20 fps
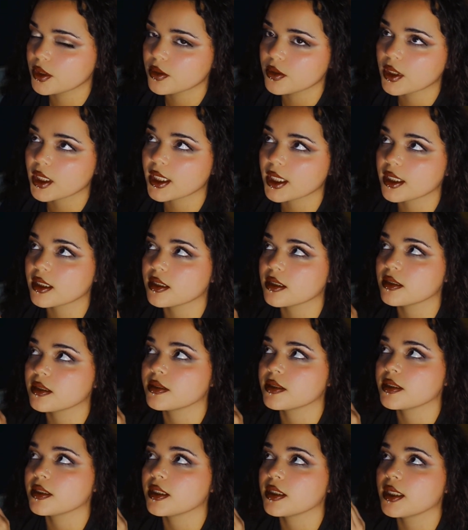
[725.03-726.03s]
do, like
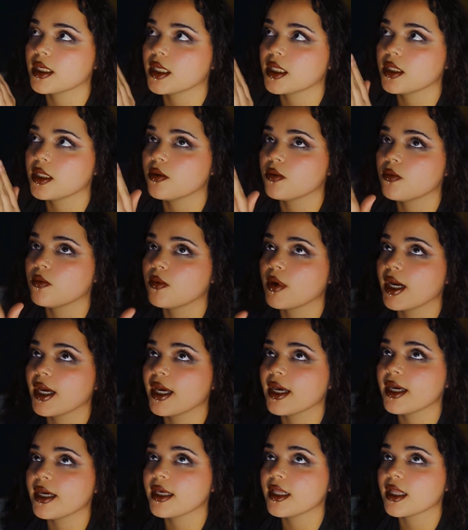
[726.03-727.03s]
the
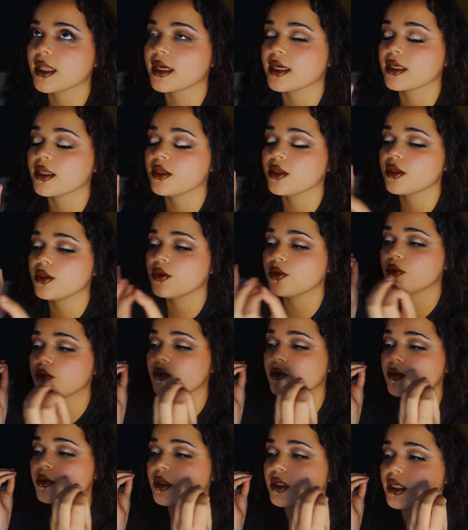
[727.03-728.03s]
way like
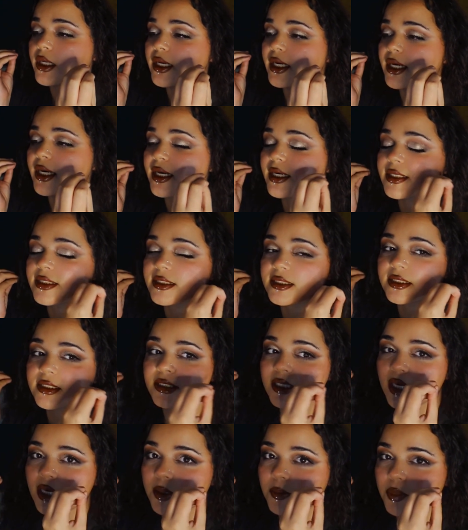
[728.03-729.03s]
you
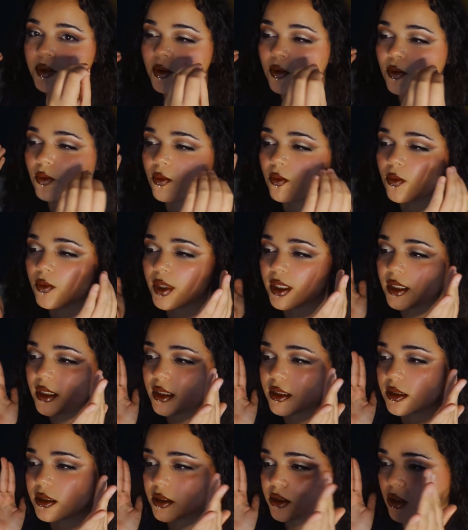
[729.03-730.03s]
escape
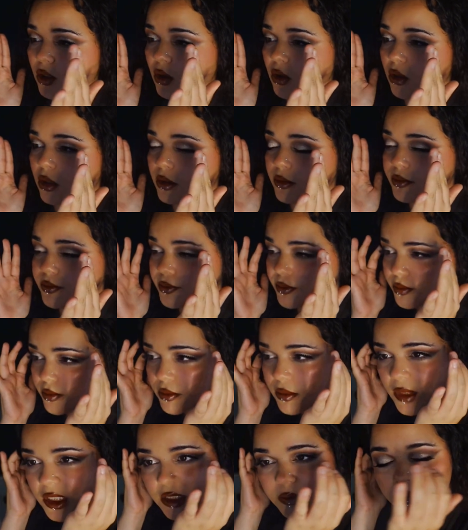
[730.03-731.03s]
with this song,
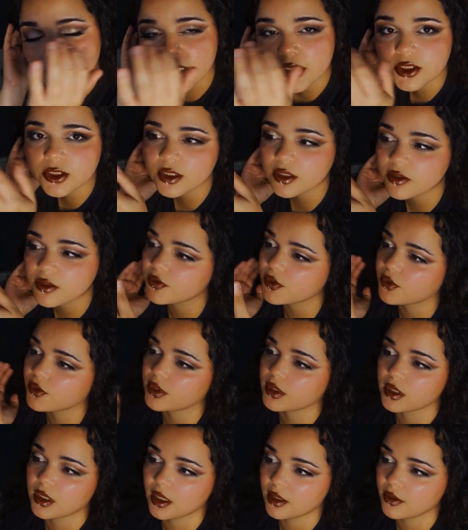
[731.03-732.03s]
especially if
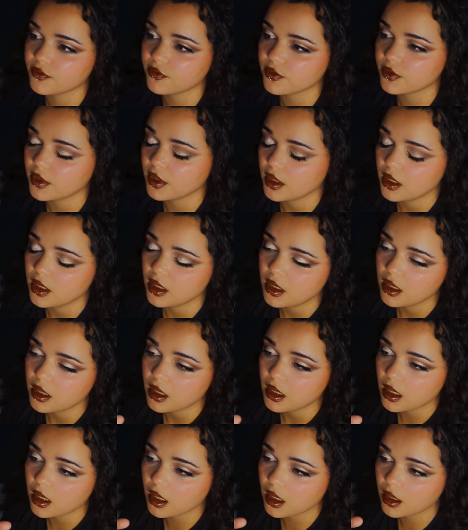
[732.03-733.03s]
you're in love,
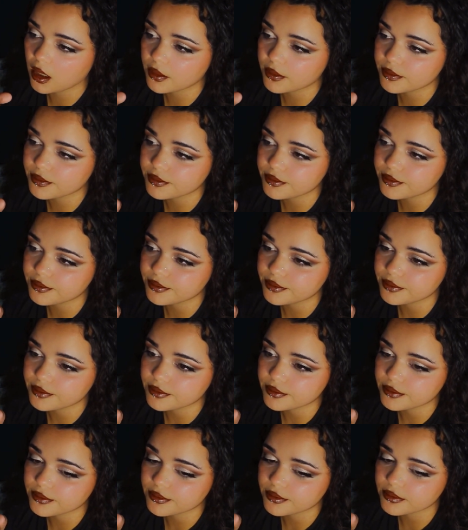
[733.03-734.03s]
um,
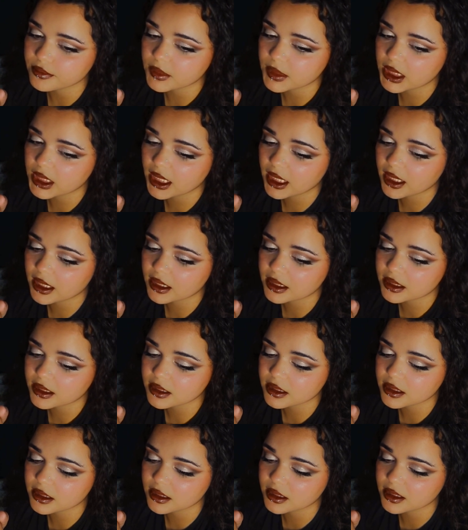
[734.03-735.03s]

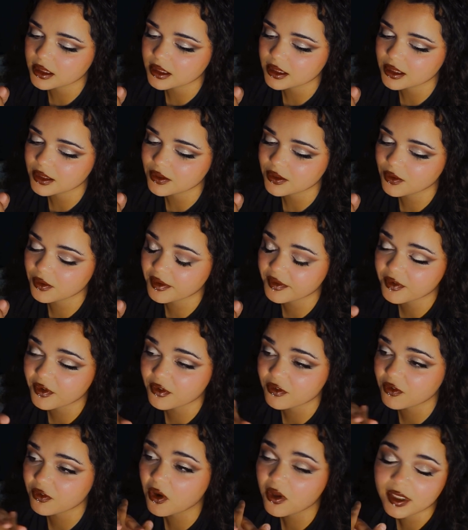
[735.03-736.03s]
and or if
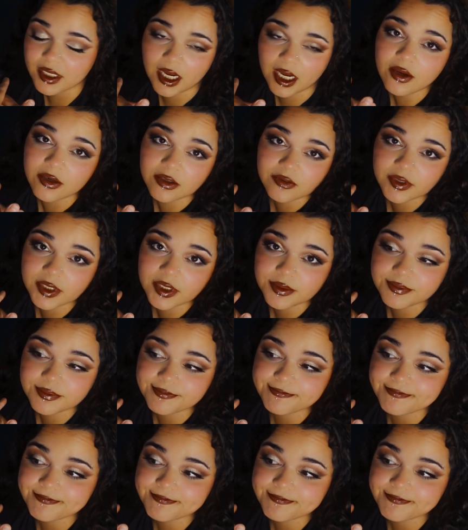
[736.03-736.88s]
you're falling out of it.